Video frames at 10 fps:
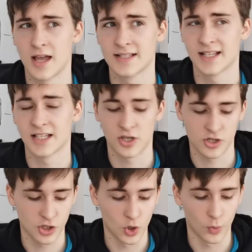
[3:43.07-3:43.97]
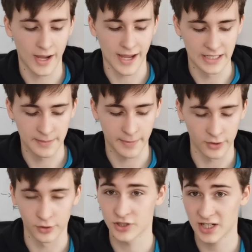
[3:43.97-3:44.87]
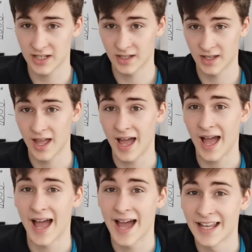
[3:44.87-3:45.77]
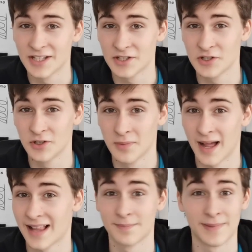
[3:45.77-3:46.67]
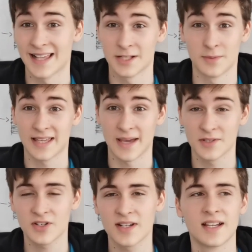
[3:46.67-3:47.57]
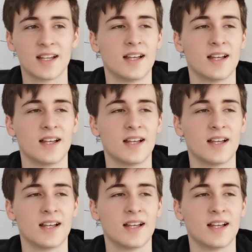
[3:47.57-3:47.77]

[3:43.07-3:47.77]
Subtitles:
it's like you go into biology and you're blasted with chemistry.